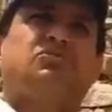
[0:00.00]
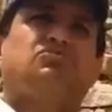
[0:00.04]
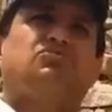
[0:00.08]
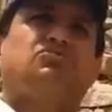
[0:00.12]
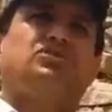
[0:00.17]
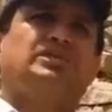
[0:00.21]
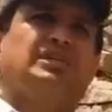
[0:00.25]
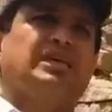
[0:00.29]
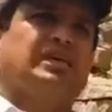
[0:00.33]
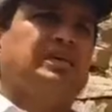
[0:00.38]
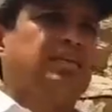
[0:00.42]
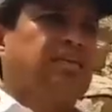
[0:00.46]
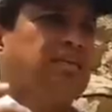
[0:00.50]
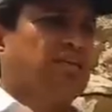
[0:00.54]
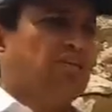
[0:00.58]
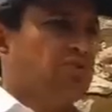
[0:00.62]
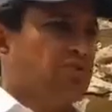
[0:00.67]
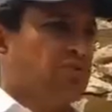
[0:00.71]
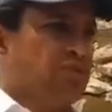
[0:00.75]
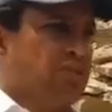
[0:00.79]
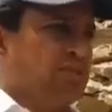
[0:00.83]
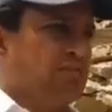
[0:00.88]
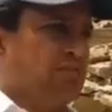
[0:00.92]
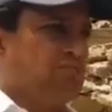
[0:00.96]
was sent
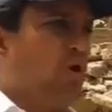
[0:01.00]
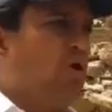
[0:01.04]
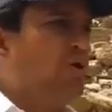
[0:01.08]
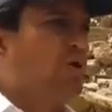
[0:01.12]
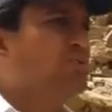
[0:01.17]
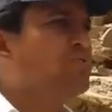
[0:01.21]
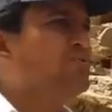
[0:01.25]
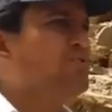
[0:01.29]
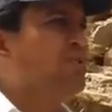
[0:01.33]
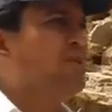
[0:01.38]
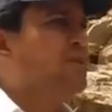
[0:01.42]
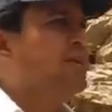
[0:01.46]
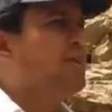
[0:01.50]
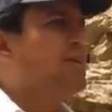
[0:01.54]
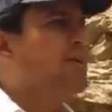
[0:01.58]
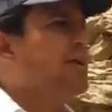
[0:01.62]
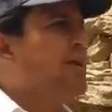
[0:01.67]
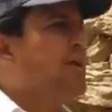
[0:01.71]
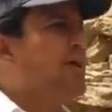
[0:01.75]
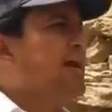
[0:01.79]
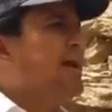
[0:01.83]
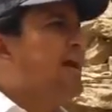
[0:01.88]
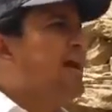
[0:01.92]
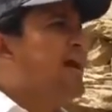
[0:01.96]
into the atmosphere,
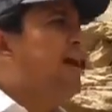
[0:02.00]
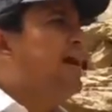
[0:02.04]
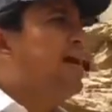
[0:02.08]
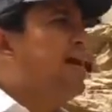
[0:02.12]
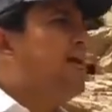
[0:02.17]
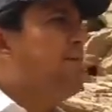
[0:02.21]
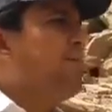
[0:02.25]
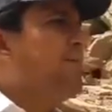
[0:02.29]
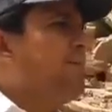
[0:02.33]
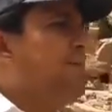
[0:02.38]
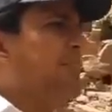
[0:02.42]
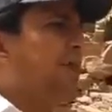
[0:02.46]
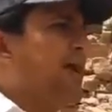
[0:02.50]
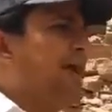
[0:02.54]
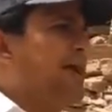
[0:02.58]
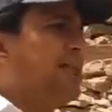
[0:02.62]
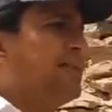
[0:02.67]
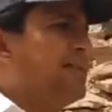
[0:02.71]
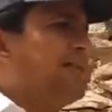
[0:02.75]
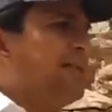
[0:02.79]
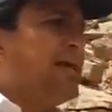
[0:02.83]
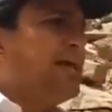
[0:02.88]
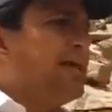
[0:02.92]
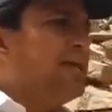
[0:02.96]

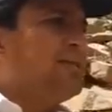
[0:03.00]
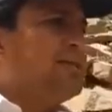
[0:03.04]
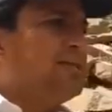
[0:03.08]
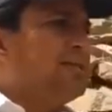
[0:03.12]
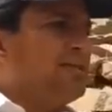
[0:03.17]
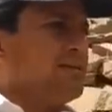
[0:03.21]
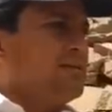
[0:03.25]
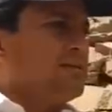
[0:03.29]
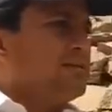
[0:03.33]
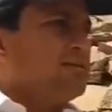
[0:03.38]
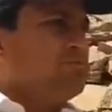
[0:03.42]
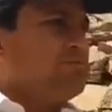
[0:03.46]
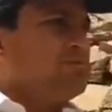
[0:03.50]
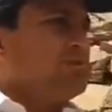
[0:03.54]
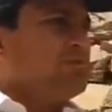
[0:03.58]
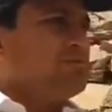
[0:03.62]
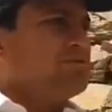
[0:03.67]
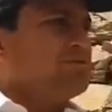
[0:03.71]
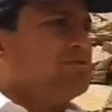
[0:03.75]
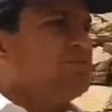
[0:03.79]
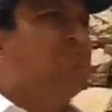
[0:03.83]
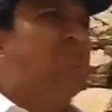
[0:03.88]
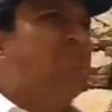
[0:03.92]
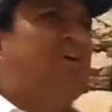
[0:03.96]
and
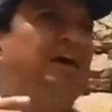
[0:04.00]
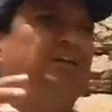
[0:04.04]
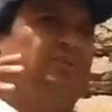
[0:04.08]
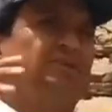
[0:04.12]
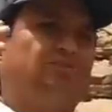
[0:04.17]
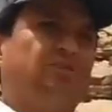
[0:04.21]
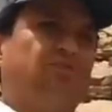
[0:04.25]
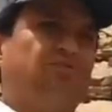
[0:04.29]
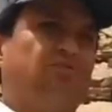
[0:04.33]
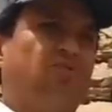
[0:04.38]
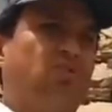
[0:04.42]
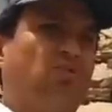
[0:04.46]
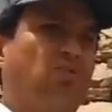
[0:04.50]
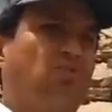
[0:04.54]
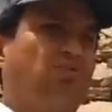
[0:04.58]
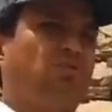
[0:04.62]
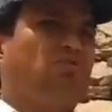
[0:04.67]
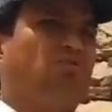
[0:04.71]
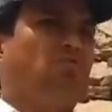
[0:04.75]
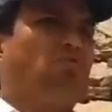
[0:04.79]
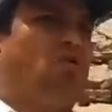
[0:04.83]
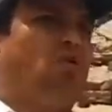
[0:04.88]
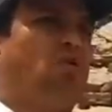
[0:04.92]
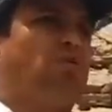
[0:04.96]
because of that you have
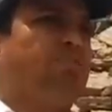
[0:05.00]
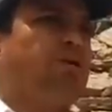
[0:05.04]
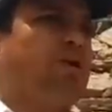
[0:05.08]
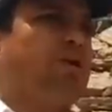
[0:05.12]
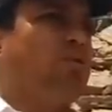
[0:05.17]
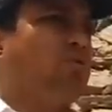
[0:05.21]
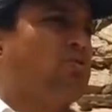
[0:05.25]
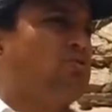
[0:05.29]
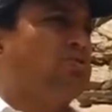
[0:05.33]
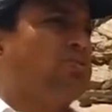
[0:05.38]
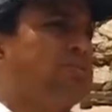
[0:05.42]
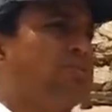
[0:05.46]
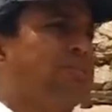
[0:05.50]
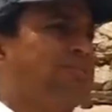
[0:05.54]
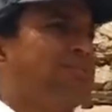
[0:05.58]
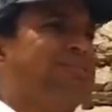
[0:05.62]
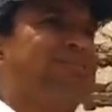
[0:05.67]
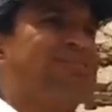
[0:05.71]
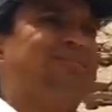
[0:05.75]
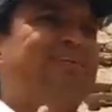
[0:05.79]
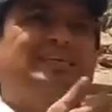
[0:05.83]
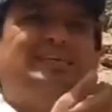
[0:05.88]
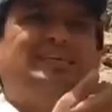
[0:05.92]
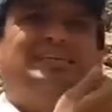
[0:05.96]
global warming, ocean
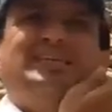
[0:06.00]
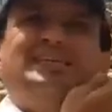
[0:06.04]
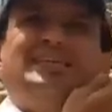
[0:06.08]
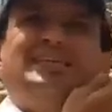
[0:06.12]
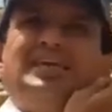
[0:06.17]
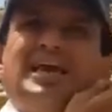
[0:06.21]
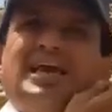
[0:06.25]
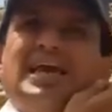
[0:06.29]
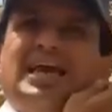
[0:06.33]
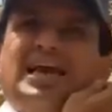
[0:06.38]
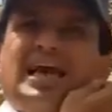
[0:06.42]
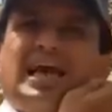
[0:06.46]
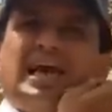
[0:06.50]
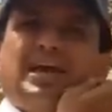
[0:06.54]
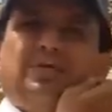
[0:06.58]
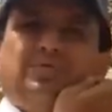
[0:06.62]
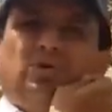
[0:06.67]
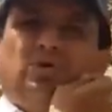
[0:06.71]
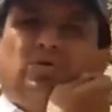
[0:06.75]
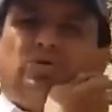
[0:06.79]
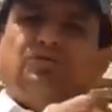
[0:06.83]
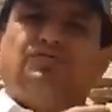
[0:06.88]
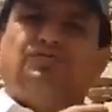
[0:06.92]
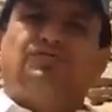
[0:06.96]
acidity, and
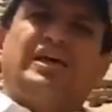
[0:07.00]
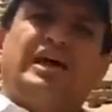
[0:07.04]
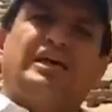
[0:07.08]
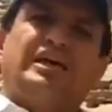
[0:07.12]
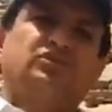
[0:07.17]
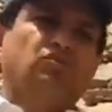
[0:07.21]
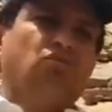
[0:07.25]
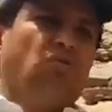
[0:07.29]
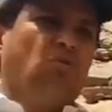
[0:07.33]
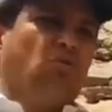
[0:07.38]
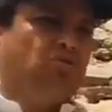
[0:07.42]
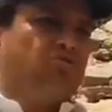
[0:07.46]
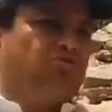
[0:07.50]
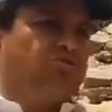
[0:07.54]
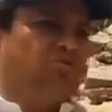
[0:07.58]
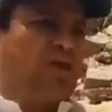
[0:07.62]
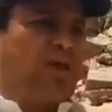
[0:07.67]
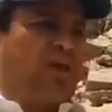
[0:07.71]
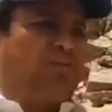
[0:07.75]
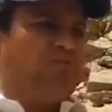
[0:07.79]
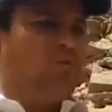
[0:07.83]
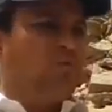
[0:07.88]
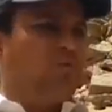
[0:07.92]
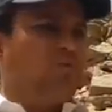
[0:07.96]
because of that you also
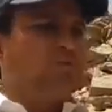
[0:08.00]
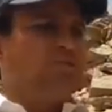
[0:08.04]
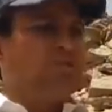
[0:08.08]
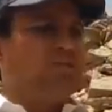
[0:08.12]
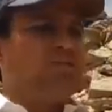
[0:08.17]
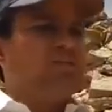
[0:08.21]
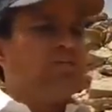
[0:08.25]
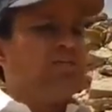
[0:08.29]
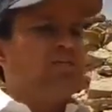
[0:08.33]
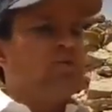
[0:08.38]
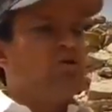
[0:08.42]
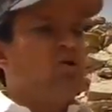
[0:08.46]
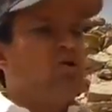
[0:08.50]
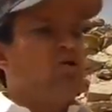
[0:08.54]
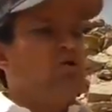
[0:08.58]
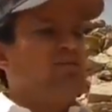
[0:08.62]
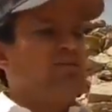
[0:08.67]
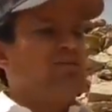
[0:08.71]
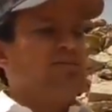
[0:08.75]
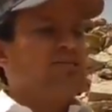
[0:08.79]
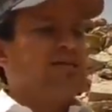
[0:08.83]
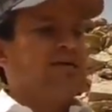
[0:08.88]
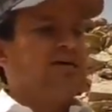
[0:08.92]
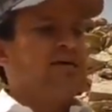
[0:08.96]
have ocean
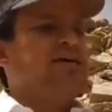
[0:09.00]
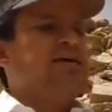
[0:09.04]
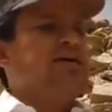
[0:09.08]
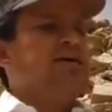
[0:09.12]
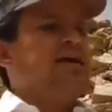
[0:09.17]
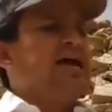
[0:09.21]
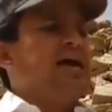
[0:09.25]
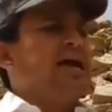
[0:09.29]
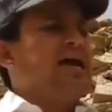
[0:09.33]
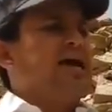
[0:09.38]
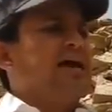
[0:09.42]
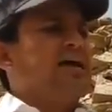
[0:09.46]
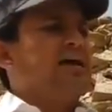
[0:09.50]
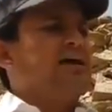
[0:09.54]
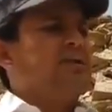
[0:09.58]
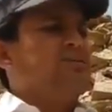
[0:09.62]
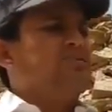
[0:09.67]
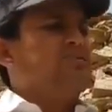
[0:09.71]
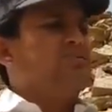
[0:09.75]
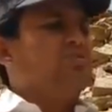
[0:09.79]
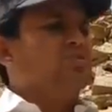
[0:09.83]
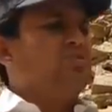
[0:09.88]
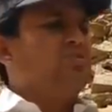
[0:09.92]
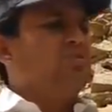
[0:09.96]
anoxia.
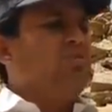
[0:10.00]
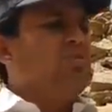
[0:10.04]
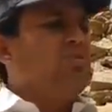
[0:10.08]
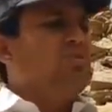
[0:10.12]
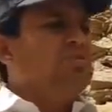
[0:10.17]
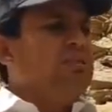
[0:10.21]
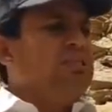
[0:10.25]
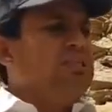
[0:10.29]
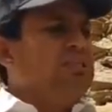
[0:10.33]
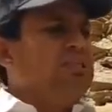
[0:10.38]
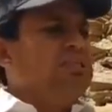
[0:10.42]
So all